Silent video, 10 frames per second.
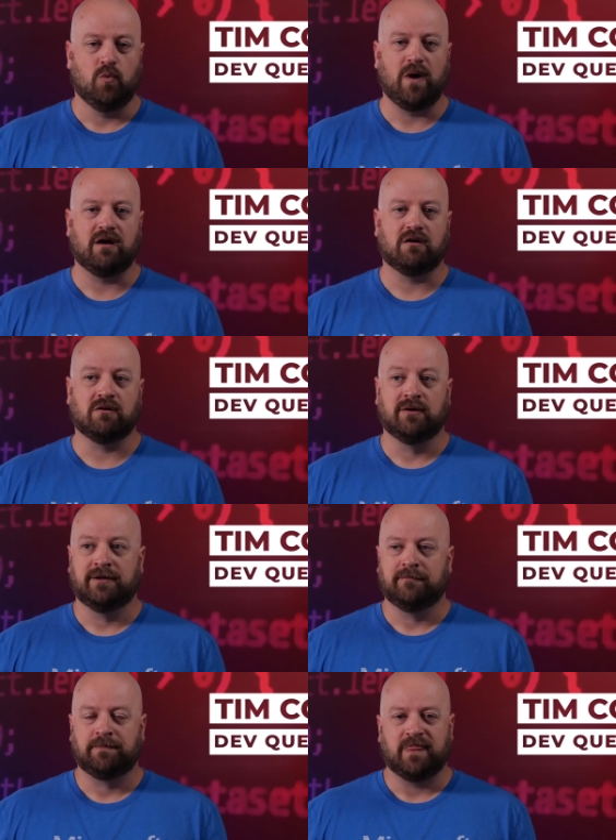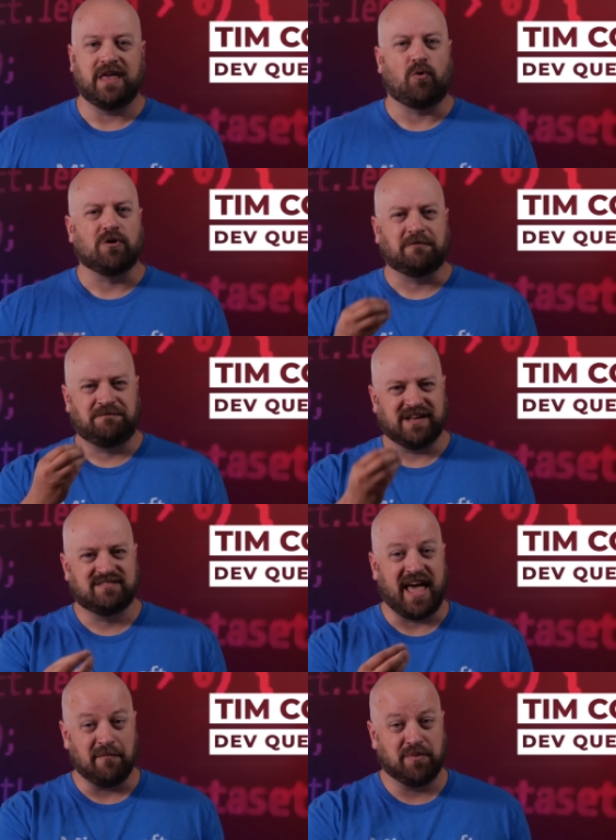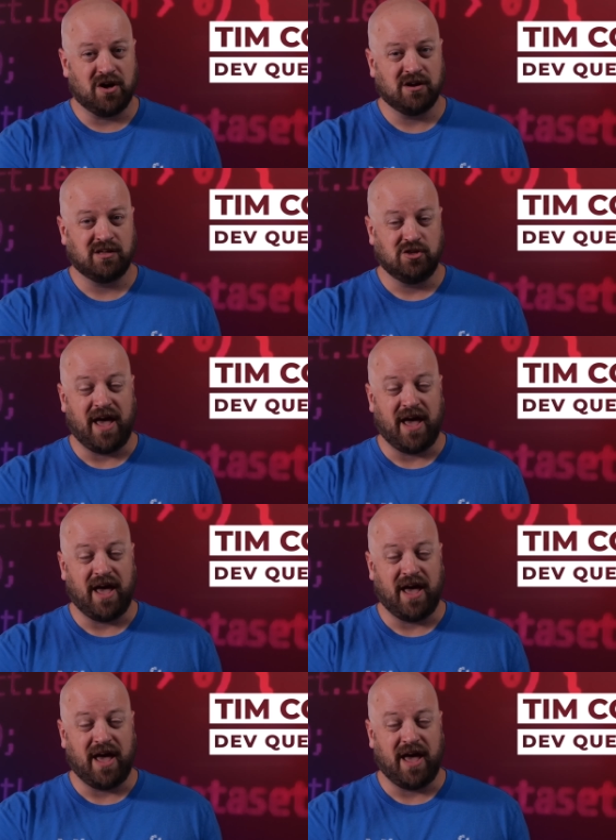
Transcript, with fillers: where in order to fix that bug,